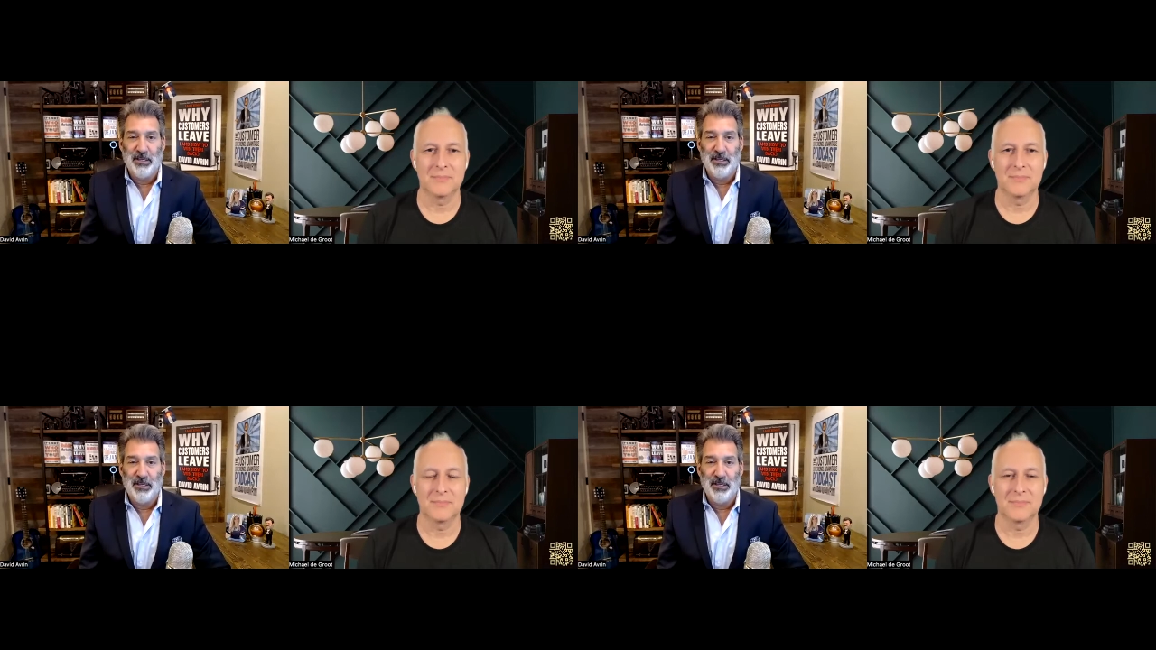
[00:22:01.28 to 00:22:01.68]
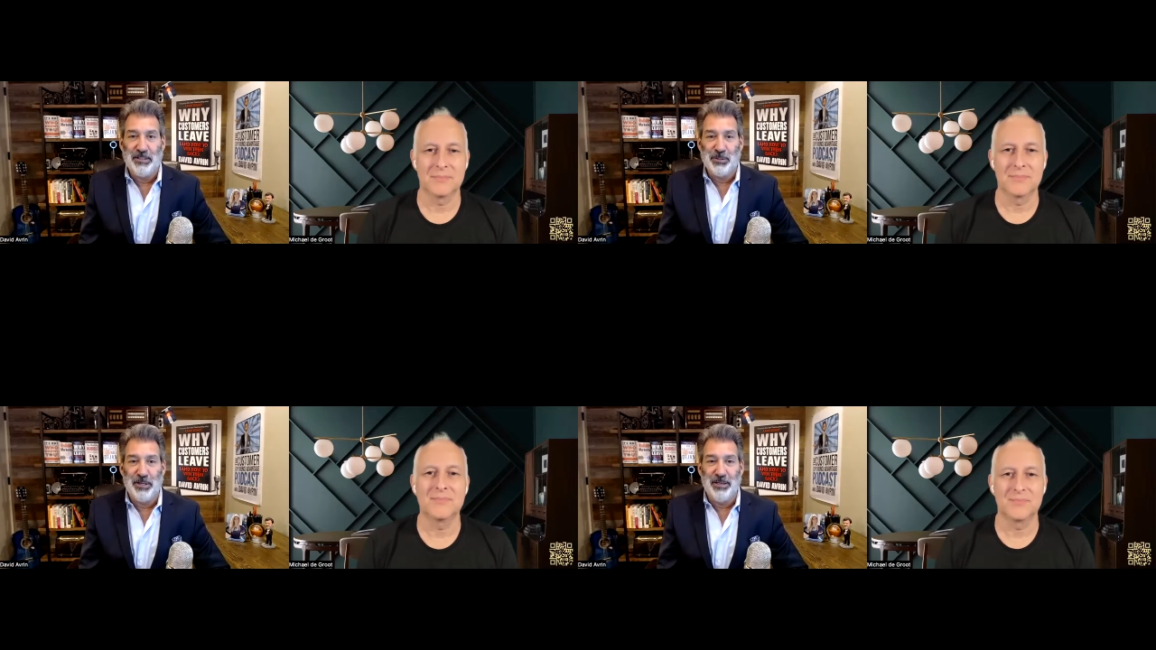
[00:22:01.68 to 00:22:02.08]
Speaker 1: right? So
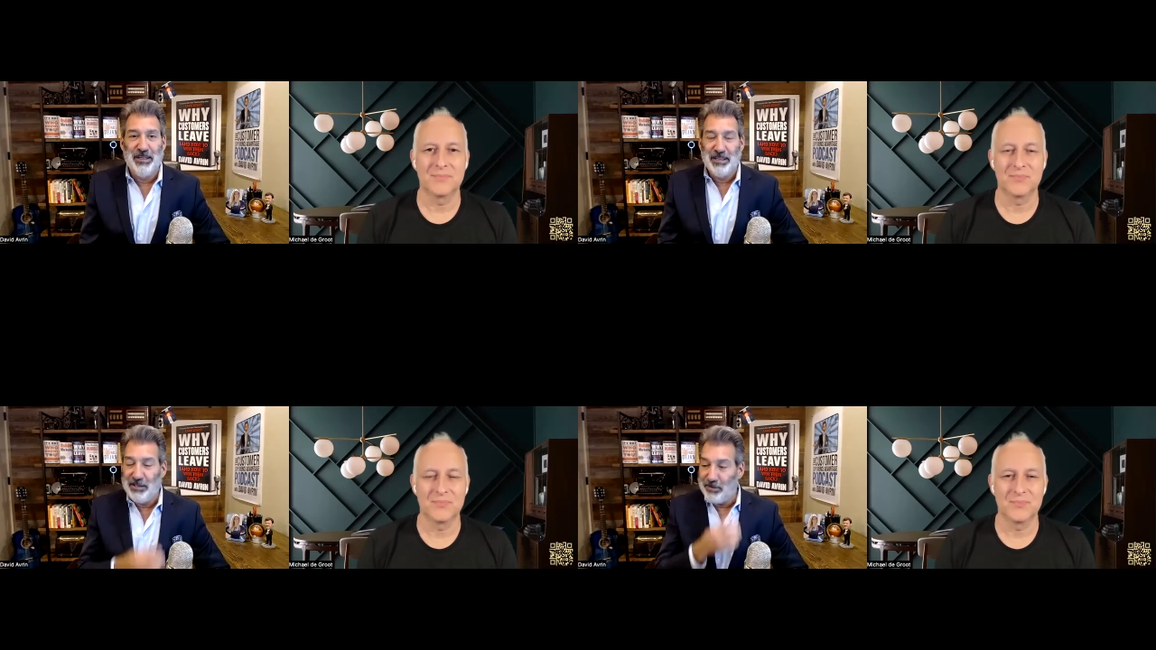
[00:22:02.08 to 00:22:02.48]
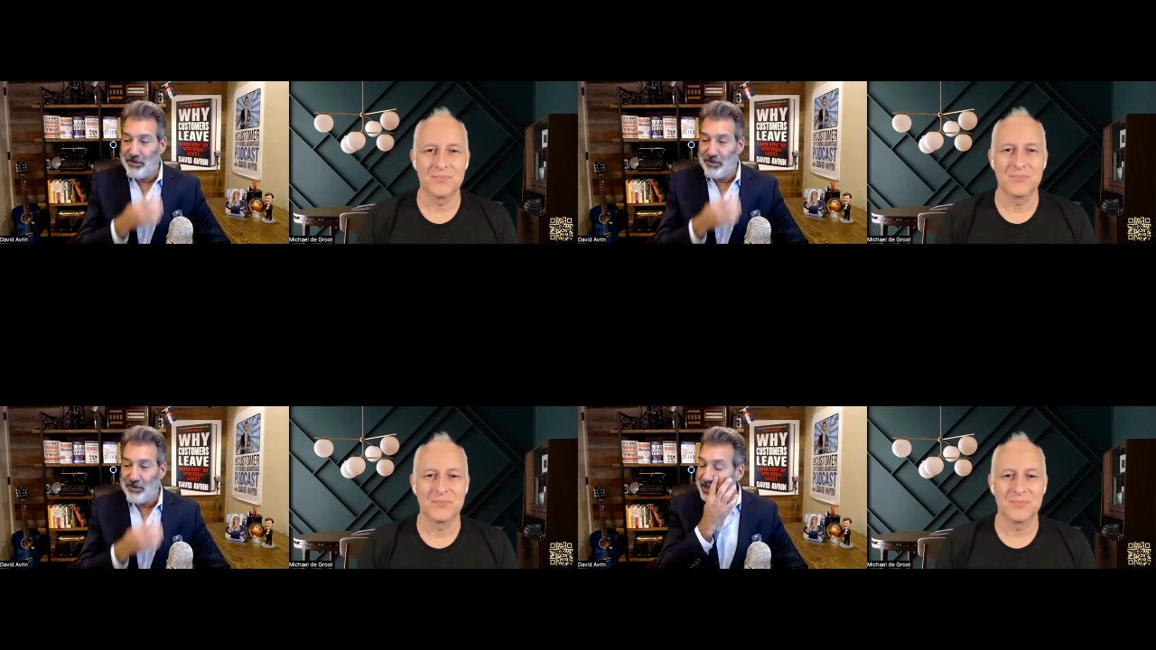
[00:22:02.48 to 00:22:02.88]
the you know the
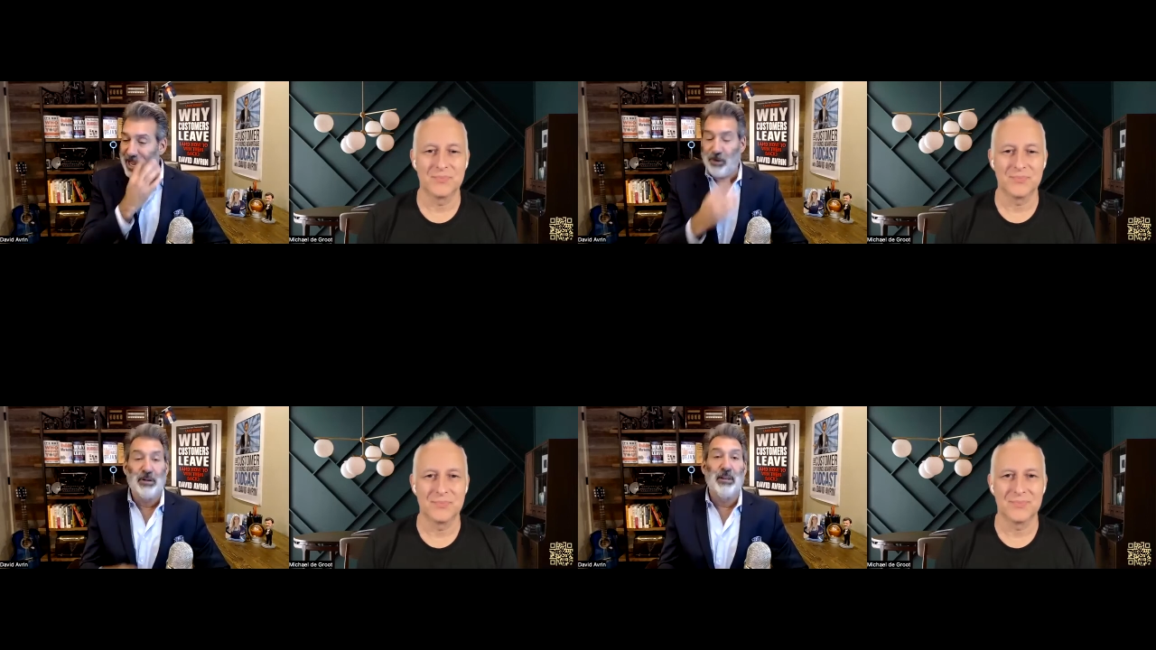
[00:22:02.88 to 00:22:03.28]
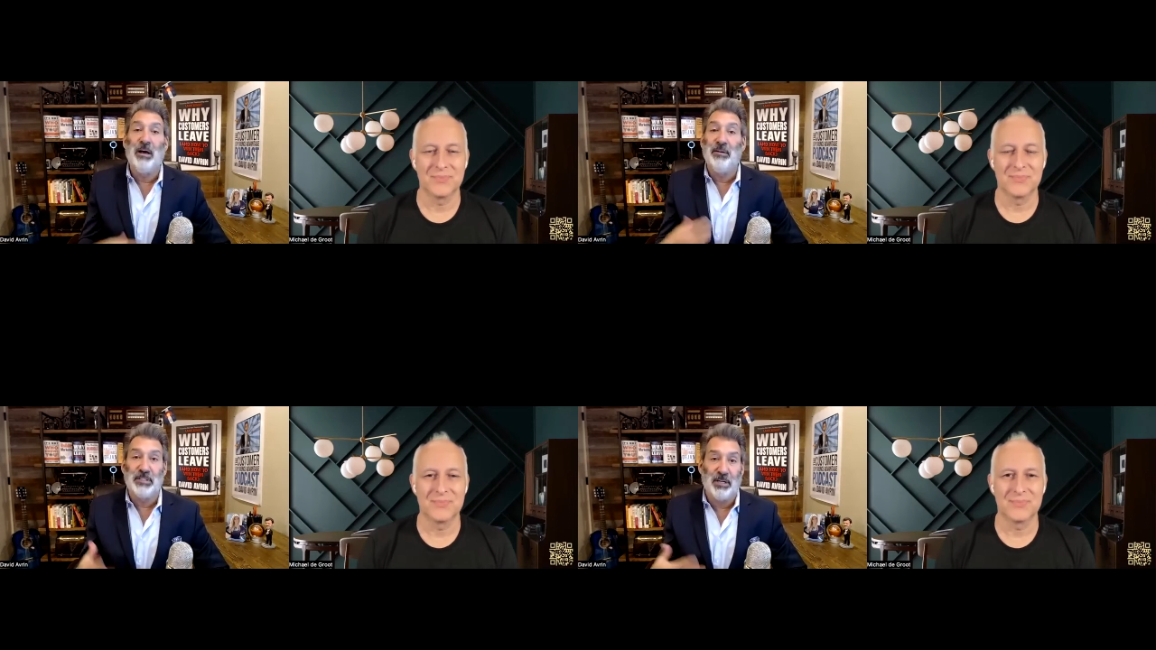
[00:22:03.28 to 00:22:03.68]
bean counter loves the
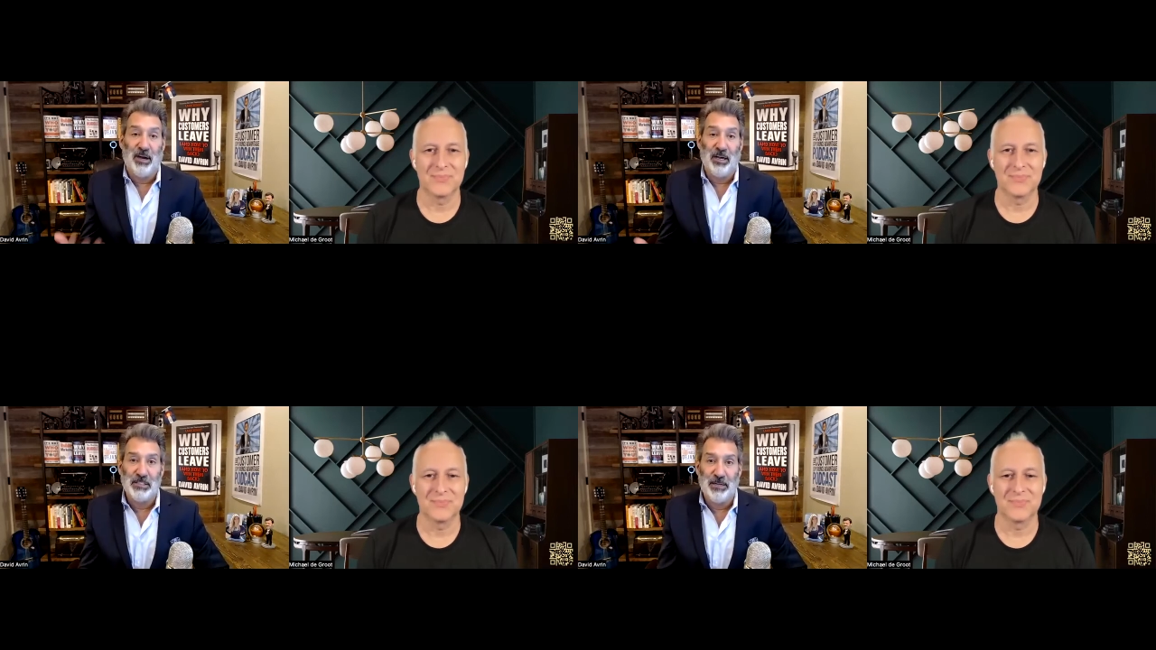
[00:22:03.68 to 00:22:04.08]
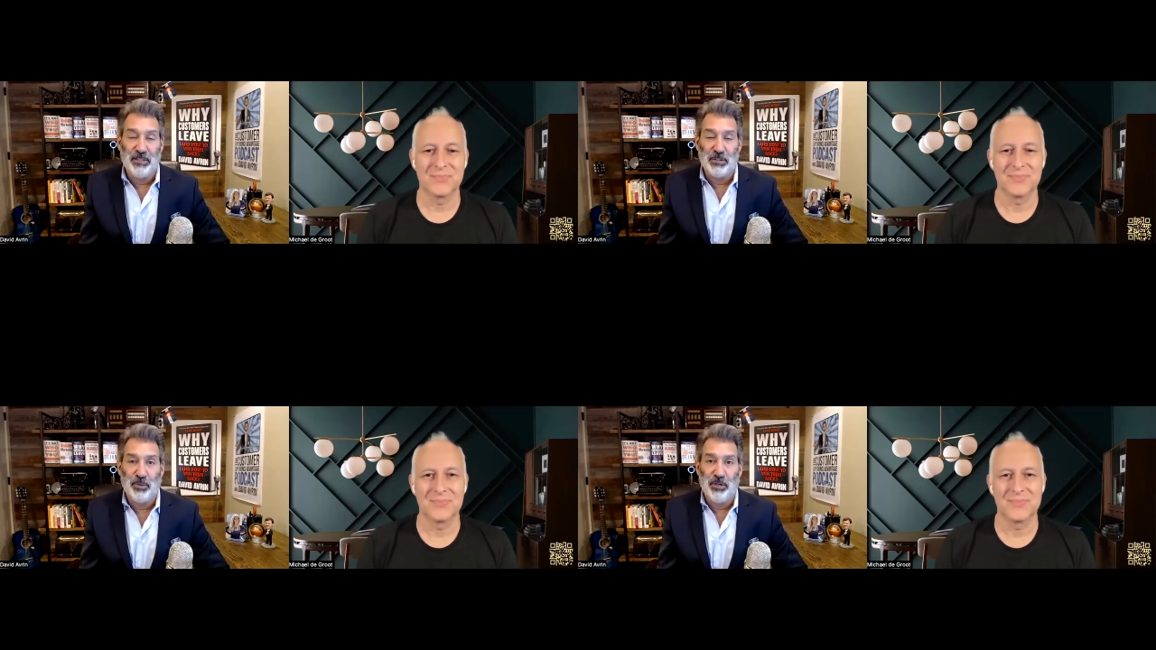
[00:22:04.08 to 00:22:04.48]
cost
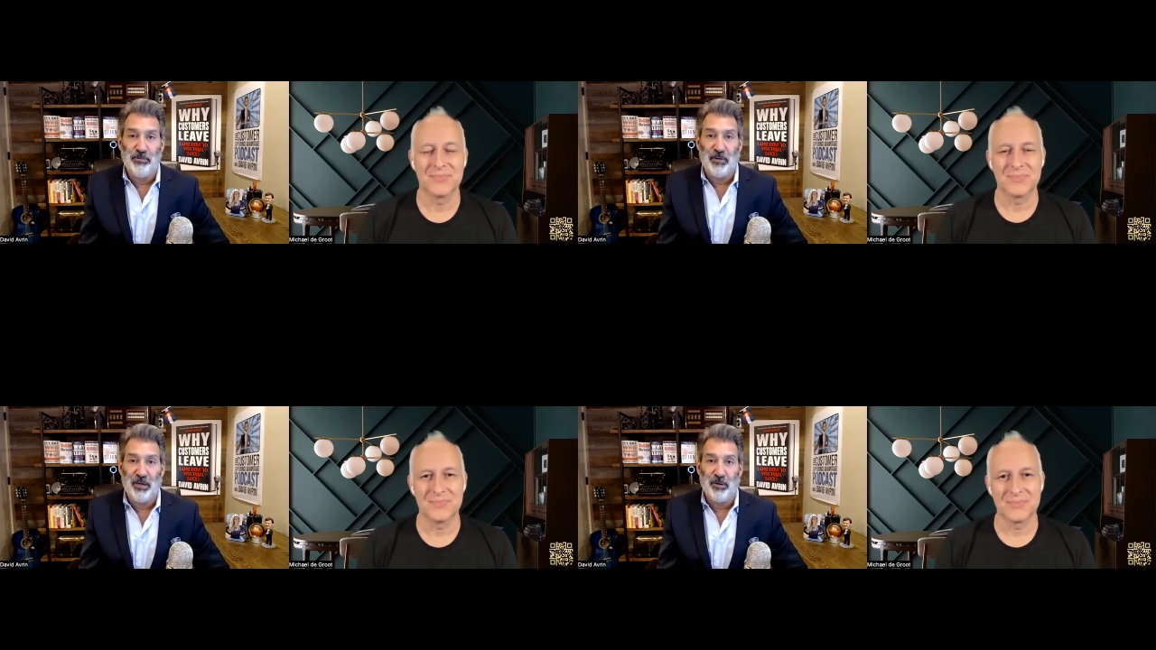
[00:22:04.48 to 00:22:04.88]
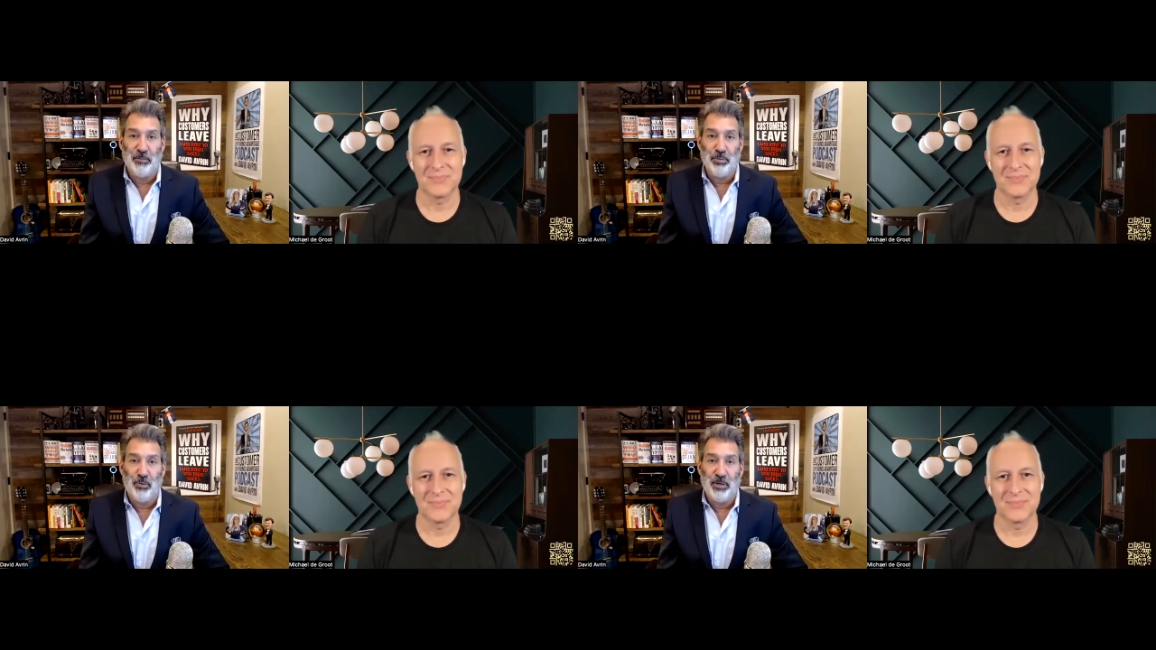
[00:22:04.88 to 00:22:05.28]
savings when you fire
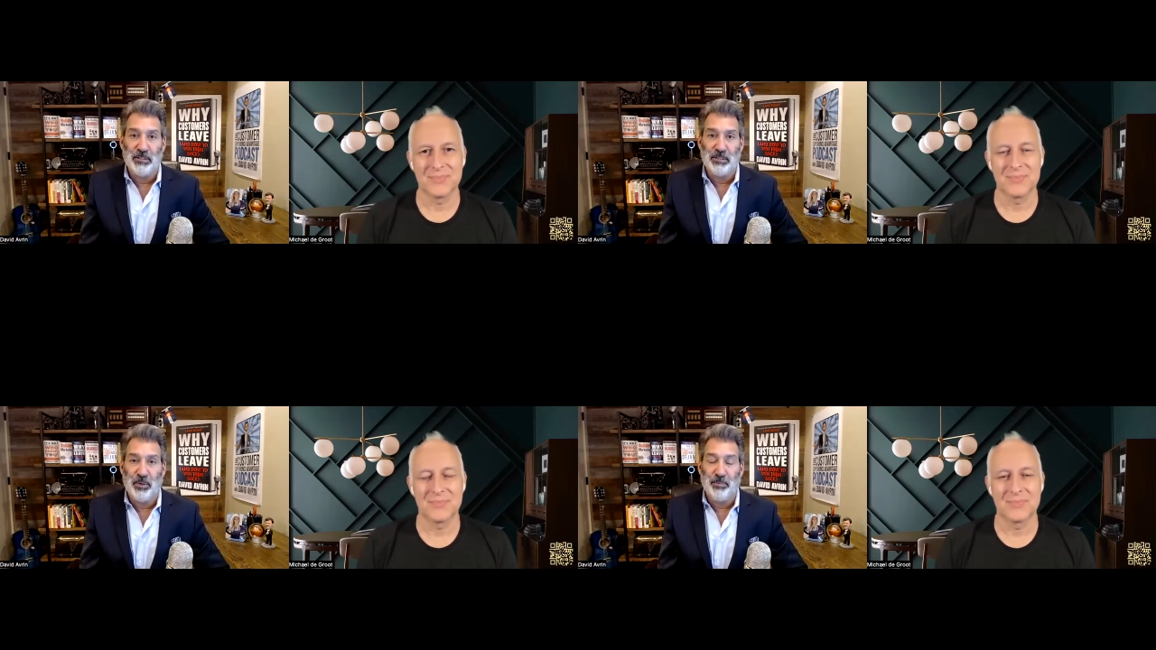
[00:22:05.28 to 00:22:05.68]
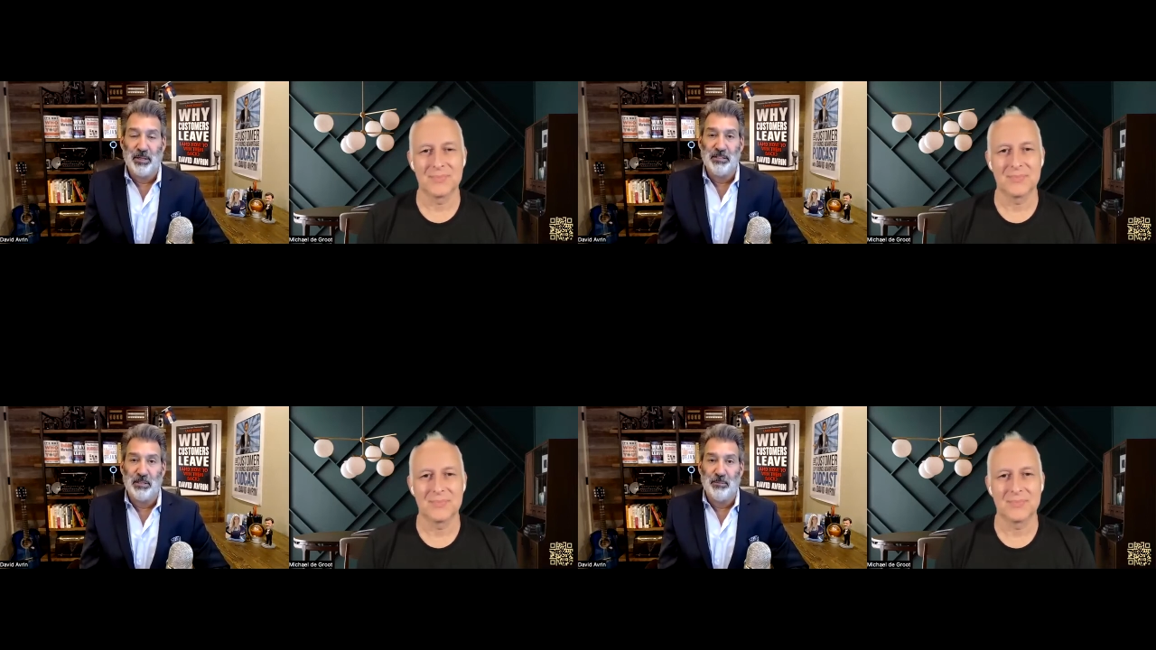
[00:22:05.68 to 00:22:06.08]
employees and replace
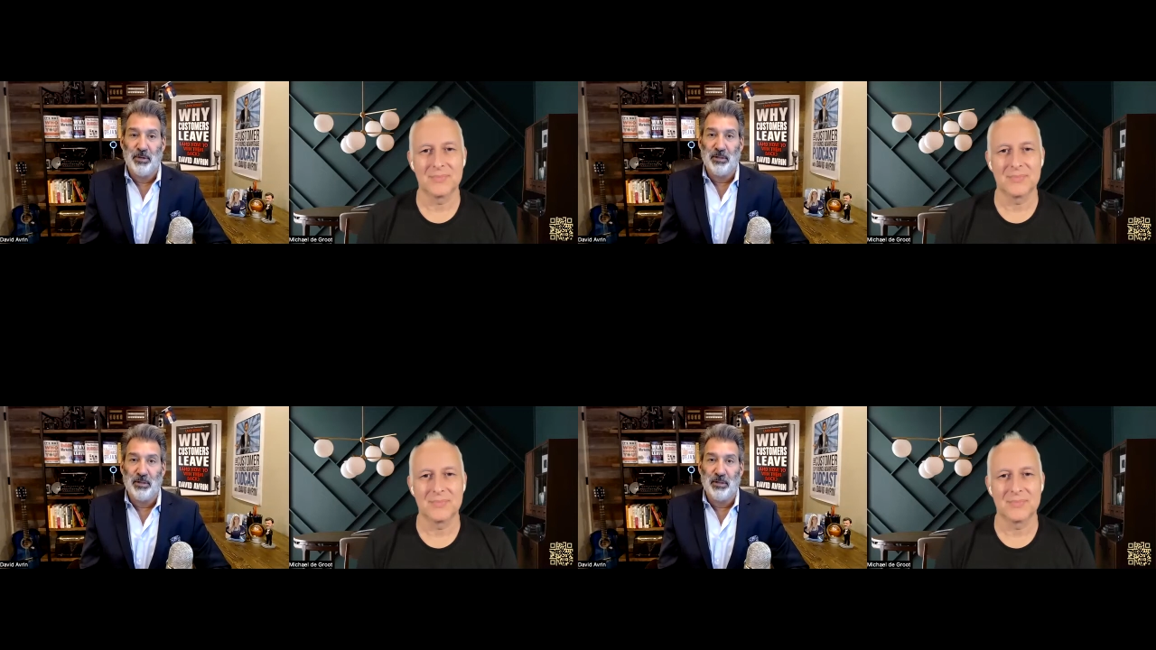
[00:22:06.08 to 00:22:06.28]
them with